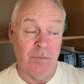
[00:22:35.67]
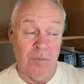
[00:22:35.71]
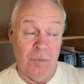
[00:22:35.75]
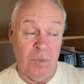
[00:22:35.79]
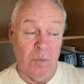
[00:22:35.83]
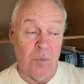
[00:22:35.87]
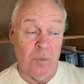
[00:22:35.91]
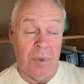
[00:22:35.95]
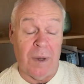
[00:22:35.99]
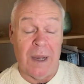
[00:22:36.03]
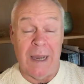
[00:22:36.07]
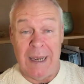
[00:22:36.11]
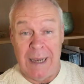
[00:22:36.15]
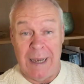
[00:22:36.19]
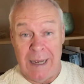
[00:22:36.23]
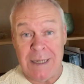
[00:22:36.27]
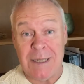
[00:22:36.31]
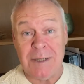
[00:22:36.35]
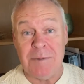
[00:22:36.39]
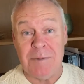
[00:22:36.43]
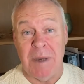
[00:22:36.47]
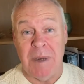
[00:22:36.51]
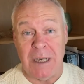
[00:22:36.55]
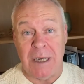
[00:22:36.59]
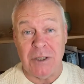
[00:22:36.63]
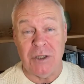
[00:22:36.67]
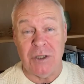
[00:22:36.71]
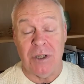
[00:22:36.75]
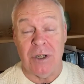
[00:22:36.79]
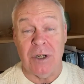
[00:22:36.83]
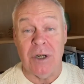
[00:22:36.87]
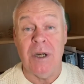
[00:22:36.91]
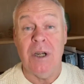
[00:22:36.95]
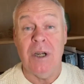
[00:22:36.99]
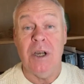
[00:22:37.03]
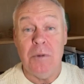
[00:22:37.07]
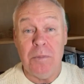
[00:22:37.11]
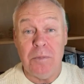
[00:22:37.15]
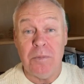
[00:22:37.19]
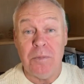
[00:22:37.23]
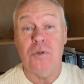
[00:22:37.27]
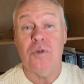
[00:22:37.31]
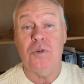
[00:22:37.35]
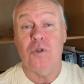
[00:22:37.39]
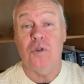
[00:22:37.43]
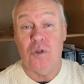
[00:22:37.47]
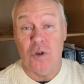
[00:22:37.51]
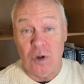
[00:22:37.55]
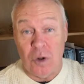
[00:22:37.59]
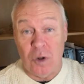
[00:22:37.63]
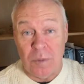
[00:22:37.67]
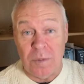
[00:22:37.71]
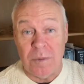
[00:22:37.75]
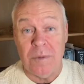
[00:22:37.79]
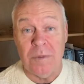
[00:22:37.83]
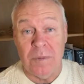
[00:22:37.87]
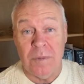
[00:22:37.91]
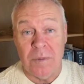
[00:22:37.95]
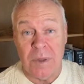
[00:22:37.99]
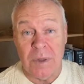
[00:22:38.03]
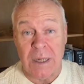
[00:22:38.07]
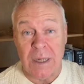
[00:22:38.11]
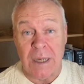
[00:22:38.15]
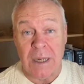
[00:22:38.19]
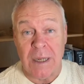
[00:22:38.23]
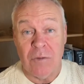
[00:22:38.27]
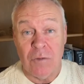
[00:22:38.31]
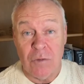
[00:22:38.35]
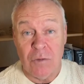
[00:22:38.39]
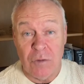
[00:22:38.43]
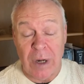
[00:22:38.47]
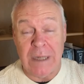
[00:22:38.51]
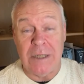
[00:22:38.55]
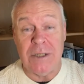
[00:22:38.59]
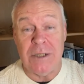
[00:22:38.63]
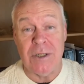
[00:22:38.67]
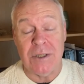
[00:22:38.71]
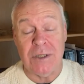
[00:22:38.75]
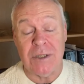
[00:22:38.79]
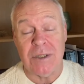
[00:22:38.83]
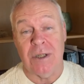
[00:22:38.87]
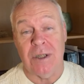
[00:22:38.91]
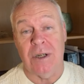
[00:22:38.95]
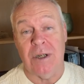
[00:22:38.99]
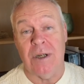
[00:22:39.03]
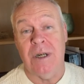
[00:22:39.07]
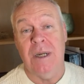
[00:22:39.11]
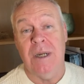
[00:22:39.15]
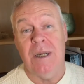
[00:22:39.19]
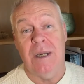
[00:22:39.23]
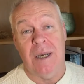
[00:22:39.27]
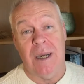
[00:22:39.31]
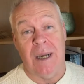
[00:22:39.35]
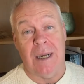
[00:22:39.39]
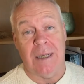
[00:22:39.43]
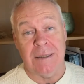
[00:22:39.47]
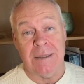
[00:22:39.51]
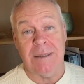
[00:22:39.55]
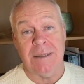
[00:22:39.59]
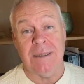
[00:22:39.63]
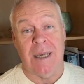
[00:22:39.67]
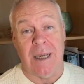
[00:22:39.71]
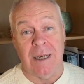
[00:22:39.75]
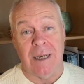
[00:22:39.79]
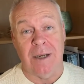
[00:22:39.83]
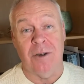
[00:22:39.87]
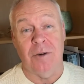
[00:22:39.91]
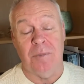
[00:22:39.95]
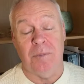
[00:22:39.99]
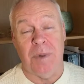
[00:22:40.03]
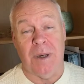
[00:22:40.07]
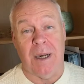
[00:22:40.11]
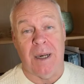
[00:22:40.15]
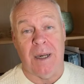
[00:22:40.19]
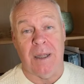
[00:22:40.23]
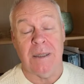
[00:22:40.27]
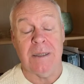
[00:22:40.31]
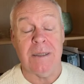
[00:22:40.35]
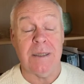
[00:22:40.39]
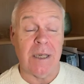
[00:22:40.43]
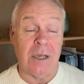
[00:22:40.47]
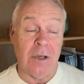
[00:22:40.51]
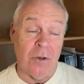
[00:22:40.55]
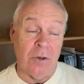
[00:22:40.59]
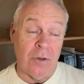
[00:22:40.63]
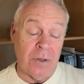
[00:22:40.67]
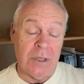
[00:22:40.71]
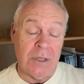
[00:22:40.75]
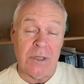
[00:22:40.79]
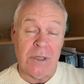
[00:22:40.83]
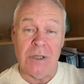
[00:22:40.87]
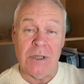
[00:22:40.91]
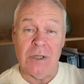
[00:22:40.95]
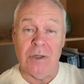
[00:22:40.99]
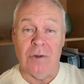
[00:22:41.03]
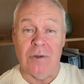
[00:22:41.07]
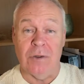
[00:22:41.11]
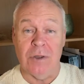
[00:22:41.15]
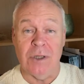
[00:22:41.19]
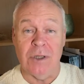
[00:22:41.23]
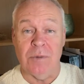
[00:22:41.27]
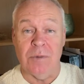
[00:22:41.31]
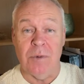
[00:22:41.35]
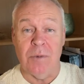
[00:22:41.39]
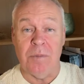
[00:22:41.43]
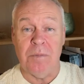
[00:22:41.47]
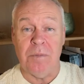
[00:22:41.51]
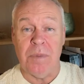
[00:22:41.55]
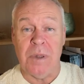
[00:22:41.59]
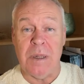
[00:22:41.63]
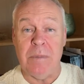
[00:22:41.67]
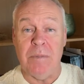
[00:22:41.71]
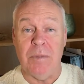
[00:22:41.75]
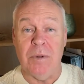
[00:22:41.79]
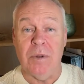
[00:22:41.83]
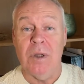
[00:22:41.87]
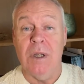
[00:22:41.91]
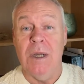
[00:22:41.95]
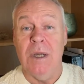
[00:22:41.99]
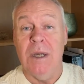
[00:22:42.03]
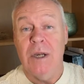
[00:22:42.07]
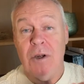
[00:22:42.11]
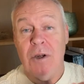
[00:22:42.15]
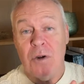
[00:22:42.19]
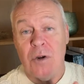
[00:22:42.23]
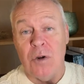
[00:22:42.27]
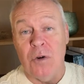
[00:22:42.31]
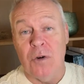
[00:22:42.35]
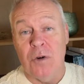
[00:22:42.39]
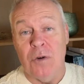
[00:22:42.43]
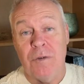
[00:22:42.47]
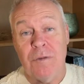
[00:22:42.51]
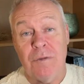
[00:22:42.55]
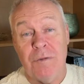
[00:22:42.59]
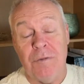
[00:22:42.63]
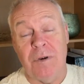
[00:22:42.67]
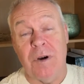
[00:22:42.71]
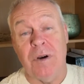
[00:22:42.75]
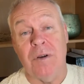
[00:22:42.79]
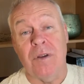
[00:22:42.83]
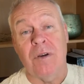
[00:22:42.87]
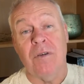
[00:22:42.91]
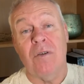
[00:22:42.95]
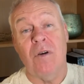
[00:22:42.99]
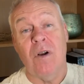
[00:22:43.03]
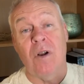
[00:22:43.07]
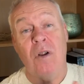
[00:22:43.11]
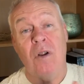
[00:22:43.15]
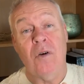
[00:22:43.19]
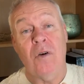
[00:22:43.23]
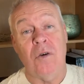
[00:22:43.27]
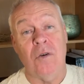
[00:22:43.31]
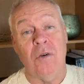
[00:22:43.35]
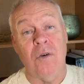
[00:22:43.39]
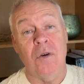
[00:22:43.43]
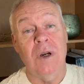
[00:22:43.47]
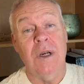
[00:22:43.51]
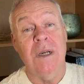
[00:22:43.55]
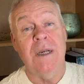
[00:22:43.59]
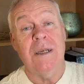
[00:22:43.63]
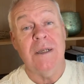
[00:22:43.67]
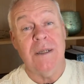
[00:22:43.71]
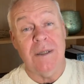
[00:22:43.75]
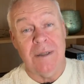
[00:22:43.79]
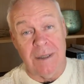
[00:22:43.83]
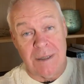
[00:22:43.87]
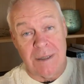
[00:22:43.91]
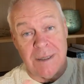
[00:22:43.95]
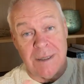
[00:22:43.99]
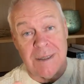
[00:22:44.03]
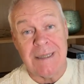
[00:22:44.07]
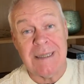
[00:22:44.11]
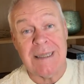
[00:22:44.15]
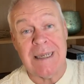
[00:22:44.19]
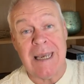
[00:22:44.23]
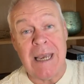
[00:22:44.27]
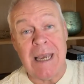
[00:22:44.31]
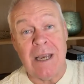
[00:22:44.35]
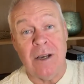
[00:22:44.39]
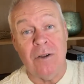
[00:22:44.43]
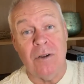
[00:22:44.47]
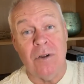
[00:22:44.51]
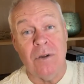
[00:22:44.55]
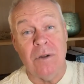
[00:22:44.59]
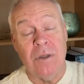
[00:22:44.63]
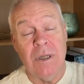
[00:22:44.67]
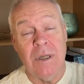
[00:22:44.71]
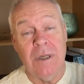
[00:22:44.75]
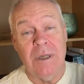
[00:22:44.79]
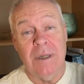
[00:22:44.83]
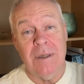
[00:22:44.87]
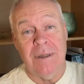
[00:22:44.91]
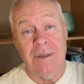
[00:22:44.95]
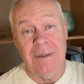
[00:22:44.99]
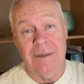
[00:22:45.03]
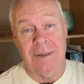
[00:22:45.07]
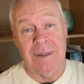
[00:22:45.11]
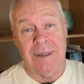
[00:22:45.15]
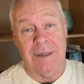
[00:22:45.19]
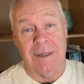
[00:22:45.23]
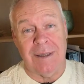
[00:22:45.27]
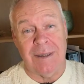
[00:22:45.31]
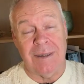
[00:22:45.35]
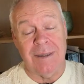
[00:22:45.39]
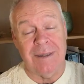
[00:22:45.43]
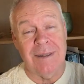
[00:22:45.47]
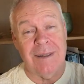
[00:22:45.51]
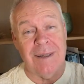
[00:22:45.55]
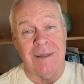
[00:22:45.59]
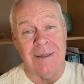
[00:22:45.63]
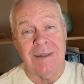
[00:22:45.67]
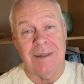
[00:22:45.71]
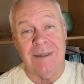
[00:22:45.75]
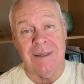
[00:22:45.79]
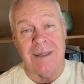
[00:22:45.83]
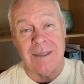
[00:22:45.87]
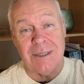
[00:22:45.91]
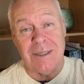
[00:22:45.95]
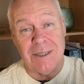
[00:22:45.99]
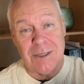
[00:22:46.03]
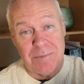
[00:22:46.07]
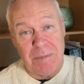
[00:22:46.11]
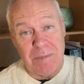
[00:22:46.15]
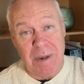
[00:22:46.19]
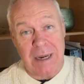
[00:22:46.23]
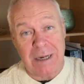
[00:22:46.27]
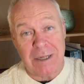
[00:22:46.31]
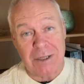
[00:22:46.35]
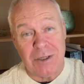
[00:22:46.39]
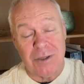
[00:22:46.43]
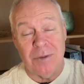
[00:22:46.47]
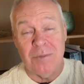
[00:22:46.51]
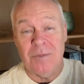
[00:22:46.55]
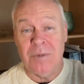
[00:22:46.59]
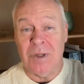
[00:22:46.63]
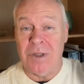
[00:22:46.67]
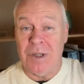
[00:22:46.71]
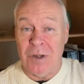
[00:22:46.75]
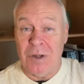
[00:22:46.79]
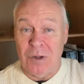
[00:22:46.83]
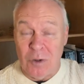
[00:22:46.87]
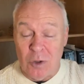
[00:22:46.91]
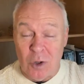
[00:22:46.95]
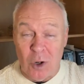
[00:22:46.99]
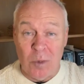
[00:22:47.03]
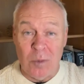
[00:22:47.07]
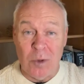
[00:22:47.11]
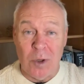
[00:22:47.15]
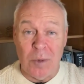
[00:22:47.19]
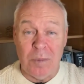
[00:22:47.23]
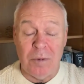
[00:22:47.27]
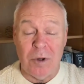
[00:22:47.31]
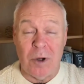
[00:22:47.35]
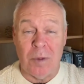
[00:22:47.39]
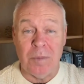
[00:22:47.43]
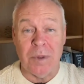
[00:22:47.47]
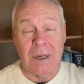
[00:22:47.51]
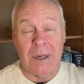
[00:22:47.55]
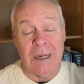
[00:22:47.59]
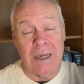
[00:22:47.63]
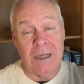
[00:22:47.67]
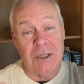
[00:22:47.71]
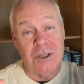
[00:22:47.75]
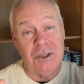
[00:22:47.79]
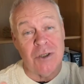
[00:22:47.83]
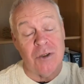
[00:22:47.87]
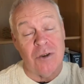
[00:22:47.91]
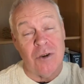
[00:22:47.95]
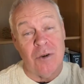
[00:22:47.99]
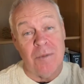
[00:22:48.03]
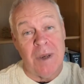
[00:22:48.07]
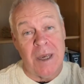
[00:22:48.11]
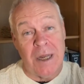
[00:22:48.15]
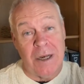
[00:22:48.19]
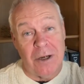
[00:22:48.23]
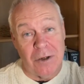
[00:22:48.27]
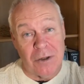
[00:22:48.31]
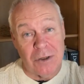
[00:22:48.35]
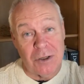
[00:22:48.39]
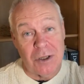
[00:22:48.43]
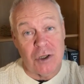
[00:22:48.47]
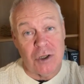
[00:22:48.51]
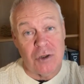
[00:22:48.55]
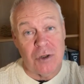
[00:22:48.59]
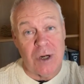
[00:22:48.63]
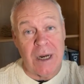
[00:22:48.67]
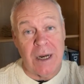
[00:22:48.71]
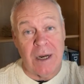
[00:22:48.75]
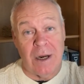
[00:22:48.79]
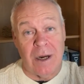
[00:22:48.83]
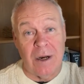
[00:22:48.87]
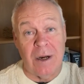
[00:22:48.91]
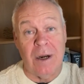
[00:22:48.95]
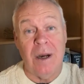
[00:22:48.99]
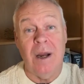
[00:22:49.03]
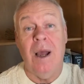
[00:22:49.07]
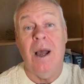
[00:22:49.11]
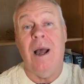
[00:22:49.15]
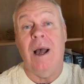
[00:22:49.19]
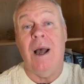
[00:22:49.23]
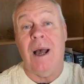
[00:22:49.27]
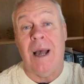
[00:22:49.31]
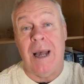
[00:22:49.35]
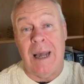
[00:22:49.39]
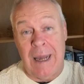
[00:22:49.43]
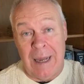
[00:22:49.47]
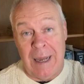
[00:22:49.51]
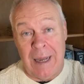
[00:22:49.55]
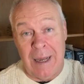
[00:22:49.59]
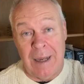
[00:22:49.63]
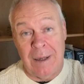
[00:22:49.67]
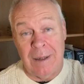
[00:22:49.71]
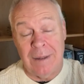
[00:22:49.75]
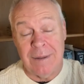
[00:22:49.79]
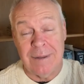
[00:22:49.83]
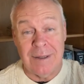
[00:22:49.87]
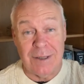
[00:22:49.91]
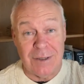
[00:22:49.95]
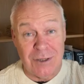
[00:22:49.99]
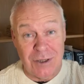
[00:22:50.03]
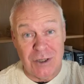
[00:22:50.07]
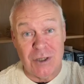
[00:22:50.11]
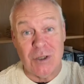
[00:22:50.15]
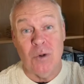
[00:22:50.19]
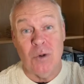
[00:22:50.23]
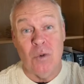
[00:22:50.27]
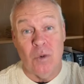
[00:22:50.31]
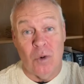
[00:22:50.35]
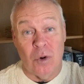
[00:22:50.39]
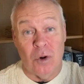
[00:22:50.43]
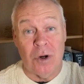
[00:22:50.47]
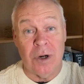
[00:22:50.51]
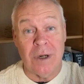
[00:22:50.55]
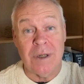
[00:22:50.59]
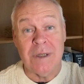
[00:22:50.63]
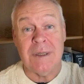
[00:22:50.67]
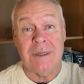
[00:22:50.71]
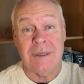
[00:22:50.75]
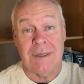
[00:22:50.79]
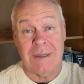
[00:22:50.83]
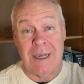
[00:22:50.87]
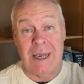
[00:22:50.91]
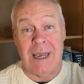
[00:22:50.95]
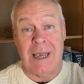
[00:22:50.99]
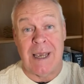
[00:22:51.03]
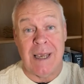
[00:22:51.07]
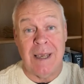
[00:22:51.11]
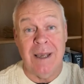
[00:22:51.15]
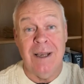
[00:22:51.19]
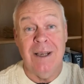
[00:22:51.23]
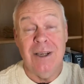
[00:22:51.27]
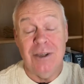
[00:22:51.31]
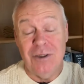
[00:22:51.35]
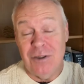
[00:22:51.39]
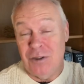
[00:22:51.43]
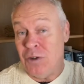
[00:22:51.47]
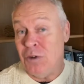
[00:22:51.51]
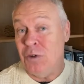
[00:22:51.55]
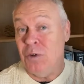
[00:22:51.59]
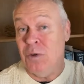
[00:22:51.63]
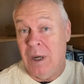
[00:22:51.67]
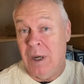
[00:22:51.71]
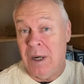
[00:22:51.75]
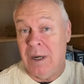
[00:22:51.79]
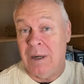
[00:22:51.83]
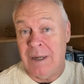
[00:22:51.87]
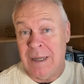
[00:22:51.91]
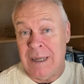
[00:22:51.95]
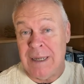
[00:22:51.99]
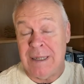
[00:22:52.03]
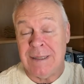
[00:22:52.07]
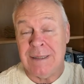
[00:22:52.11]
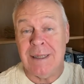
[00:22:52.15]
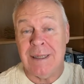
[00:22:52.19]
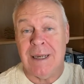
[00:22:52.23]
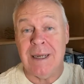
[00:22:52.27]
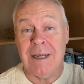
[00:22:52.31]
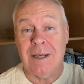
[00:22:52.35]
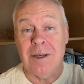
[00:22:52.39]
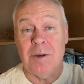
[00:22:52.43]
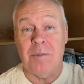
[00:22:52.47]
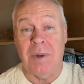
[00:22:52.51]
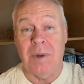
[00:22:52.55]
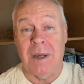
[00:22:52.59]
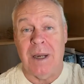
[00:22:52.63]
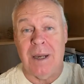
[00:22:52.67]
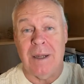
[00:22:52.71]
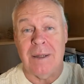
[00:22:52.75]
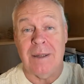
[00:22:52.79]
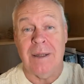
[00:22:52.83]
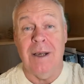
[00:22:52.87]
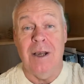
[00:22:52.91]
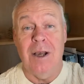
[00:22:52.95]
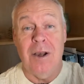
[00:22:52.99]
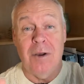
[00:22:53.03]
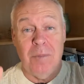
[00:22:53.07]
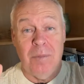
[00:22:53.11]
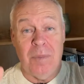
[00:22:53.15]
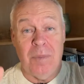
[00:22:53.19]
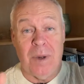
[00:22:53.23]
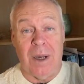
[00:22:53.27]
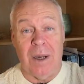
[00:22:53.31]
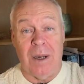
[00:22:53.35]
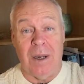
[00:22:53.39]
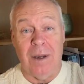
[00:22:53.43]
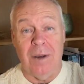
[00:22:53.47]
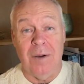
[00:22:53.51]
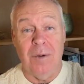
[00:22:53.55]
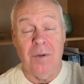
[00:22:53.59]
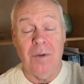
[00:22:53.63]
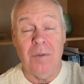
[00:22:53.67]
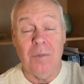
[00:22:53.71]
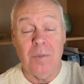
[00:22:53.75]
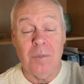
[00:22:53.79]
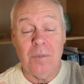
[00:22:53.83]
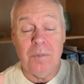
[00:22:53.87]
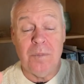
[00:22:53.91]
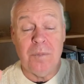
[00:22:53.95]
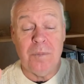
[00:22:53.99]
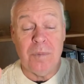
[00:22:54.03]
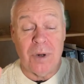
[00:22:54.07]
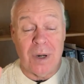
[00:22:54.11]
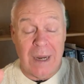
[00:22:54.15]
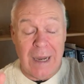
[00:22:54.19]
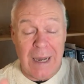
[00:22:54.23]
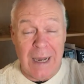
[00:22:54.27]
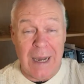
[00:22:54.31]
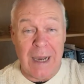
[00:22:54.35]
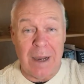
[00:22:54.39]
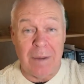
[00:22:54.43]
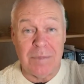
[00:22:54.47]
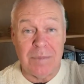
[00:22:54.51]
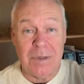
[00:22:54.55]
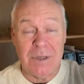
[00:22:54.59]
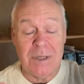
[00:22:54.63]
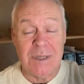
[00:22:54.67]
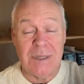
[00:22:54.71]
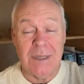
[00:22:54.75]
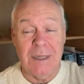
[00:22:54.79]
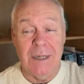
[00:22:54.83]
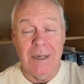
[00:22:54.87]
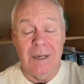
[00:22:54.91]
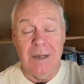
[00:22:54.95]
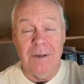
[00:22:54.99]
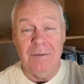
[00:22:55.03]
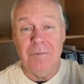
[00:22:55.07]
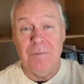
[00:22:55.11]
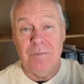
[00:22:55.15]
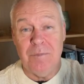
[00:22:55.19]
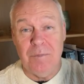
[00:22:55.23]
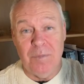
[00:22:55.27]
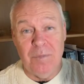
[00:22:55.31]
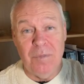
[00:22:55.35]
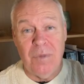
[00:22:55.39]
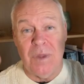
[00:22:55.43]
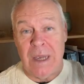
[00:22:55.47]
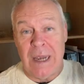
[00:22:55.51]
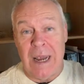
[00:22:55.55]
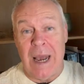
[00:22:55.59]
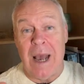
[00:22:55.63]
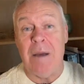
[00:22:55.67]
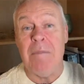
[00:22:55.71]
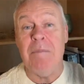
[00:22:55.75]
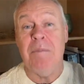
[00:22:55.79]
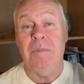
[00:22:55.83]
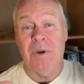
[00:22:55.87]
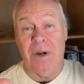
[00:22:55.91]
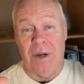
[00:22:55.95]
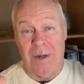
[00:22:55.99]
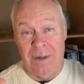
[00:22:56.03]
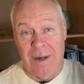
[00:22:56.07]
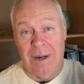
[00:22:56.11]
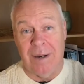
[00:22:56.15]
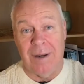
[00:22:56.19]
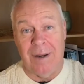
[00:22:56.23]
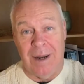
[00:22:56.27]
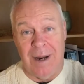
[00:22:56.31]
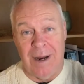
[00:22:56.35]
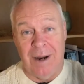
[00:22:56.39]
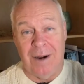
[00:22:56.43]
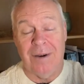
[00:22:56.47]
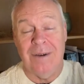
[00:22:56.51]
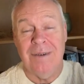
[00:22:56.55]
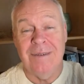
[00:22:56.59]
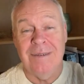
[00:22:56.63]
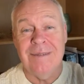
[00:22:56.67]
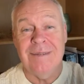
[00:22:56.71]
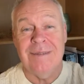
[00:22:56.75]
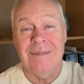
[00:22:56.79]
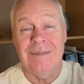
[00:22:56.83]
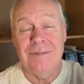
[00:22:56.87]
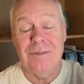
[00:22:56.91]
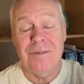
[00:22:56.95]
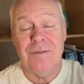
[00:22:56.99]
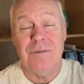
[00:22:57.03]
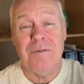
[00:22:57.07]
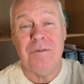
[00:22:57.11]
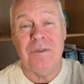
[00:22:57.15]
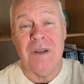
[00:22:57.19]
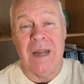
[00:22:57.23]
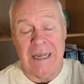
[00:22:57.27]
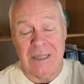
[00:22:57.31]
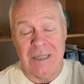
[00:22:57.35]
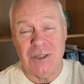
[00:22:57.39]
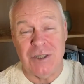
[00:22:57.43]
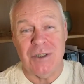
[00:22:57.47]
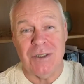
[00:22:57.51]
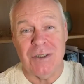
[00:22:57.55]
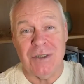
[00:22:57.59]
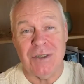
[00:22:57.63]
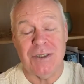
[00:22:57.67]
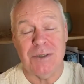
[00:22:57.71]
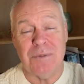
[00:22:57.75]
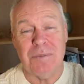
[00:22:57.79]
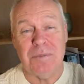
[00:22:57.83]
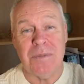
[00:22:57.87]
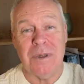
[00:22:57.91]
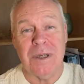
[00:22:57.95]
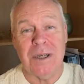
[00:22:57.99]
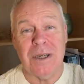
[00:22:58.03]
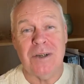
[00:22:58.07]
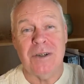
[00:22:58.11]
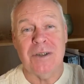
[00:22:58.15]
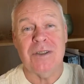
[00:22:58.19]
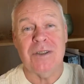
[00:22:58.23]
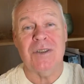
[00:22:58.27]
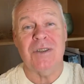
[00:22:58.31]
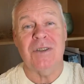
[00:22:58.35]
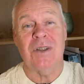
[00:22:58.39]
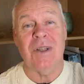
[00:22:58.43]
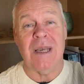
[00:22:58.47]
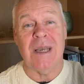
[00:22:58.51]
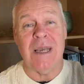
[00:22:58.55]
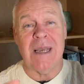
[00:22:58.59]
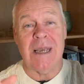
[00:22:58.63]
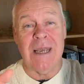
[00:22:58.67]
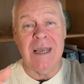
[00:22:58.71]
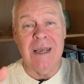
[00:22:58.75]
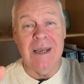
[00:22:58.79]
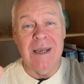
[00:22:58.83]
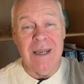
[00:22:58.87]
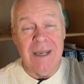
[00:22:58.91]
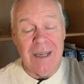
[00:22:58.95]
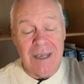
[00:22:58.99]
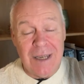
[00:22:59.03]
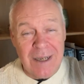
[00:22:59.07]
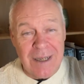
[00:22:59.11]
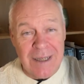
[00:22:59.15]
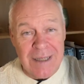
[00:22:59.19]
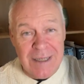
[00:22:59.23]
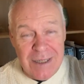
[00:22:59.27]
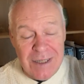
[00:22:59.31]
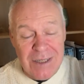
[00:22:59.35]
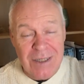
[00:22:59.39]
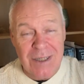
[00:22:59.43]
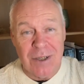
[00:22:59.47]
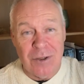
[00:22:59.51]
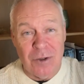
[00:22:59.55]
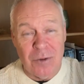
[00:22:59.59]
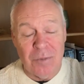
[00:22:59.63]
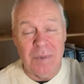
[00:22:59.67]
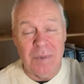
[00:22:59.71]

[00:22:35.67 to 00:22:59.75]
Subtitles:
by his measure, probably register as psychopaths. He also talks about people who are further along the scale, the spectrum than the normal population, who may not trigger the score to say you are a psychopath, but perhaps the amber alert flashes because they can still be